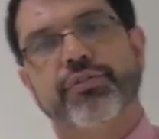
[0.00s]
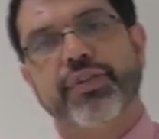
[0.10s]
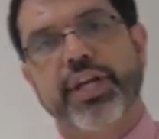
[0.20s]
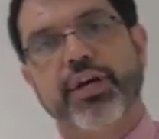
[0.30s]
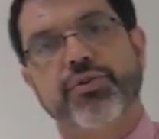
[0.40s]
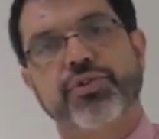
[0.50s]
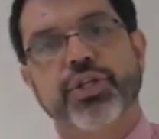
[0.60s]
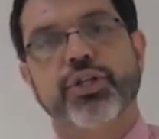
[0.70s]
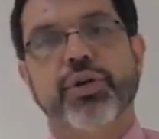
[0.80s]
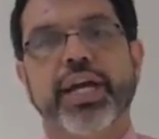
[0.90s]
videos
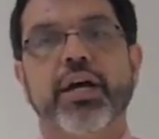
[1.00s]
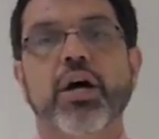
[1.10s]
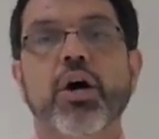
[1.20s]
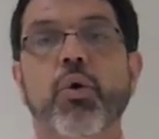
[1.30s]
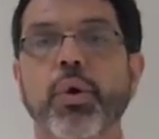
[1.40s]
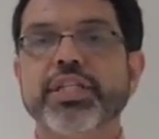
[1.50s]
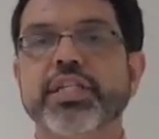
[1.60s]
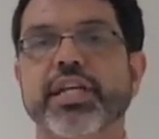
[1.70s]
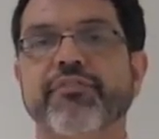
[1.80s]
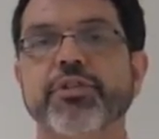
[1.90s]
including what's the
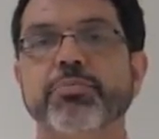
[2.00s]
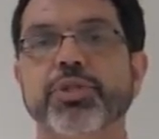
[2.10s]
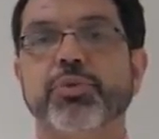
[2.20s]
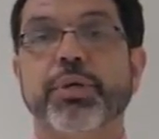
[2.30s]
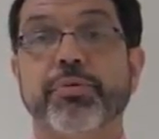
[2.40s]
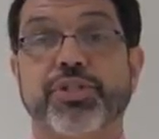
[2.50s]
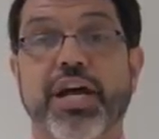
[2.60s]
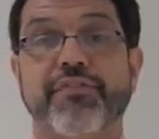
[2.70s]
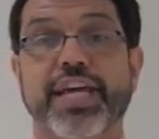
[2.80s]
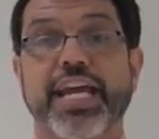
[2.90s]
difference between
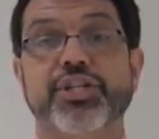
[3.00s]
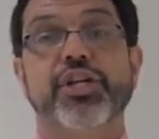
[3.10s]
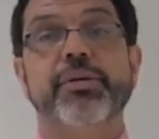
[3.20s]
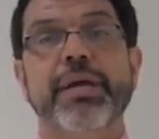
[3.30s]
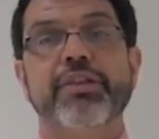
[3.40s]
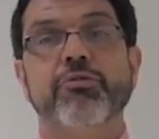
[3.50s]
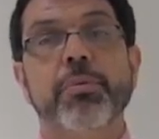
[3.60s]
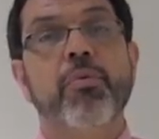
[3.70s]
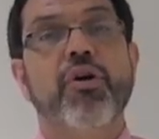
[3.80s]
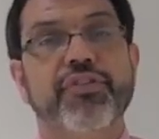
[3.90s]
personification and
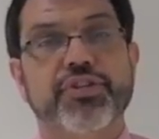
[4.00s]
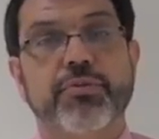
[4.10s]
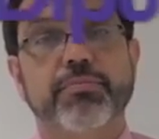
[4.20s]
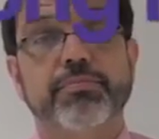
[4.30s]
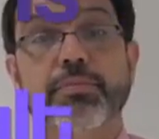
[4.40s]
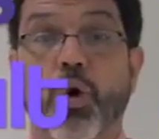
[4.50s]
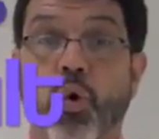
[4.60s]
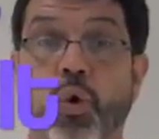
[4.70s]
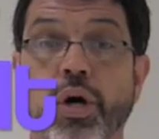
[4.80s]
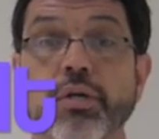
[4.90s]
anthropomorphism,
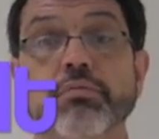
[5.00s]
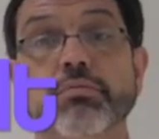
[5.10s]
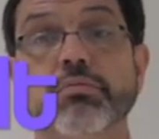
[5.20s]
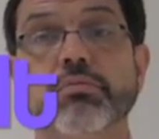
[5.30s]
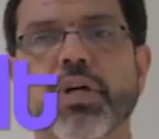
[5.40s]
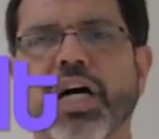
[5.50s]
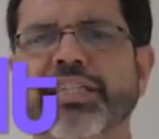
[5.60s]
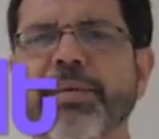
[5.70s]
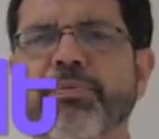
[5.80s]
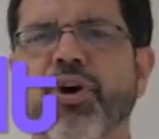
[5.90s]
or a
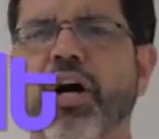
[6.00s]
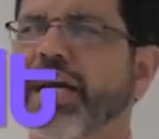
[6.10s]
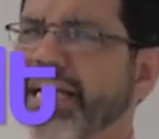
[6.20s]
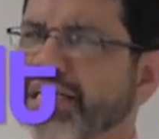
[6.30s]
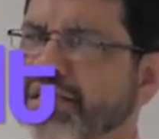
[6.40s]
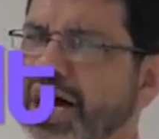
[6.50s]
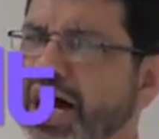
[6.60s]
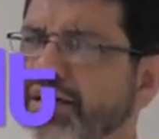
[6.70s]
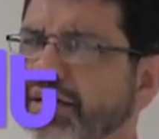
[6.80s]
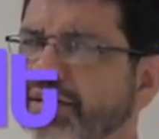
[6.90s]
diphthong is
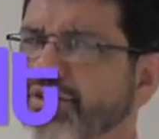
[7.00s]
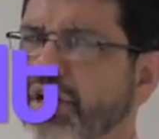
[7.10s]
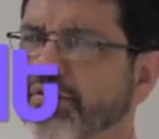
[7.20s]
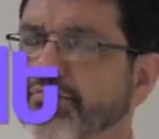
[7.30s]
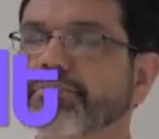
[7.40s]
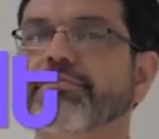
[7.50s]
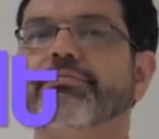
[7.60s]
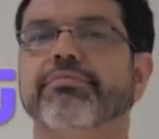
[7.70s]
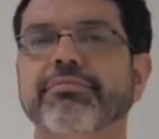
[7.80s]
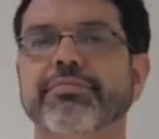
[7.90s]
not an insult.
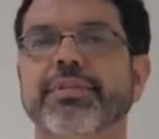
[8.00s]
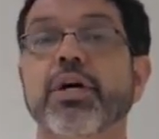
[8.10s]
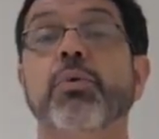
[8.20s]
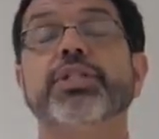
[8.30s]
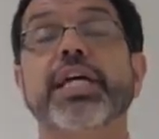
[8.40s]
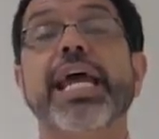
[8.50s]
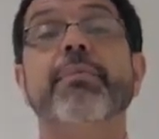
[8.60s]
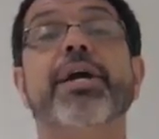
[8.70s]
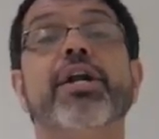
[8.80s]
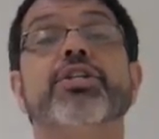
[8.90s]
Well, today
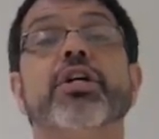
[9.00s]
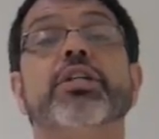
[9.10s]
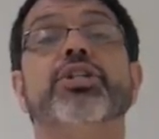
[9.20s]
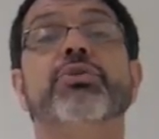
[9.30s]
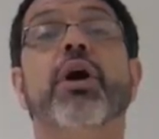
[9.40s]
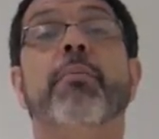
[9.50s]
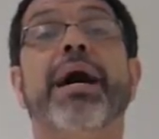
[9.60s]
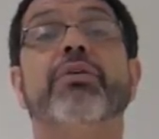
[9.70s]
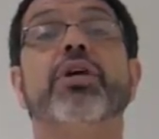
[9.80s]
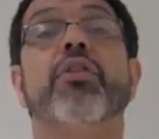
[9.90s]
I'm here to talk to you
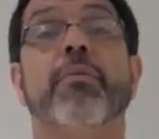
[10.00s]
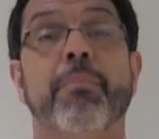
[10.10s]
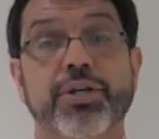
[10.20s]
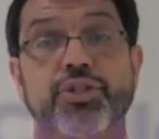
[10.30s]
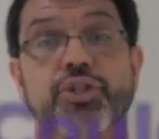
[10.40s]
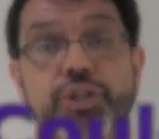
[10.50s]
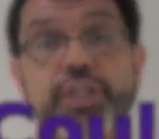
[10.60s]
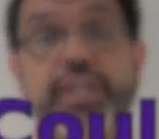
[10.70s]
about the must, could,